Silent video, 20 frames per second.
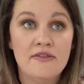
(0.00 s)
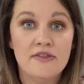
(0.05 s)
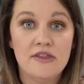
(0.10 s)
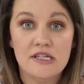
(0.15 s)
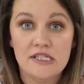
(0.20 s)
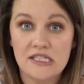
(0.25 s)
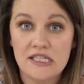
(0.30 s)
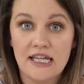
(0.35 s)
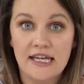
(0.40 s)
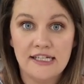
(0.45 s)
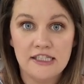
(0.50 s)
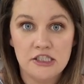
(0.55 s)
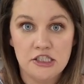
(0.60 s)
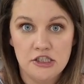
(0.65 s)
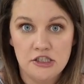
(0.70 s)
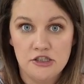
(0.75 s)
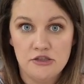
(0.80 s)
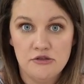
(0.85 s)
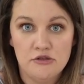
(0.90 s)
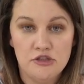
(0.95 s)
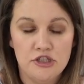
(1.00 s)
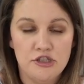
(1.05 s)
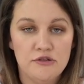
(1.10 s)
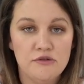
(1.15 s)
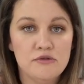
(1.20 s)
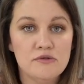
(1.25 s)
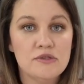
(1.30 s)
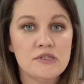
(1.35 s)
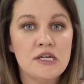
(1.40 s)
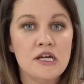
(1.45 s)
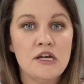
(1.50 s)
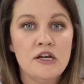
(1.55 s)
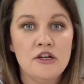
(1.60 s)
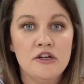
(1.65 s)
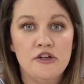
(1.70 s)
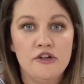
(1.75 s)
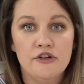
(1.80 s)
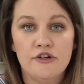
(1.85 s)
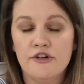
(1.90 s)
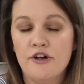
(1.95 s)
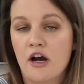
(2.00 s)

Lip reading: the selections you choose, you're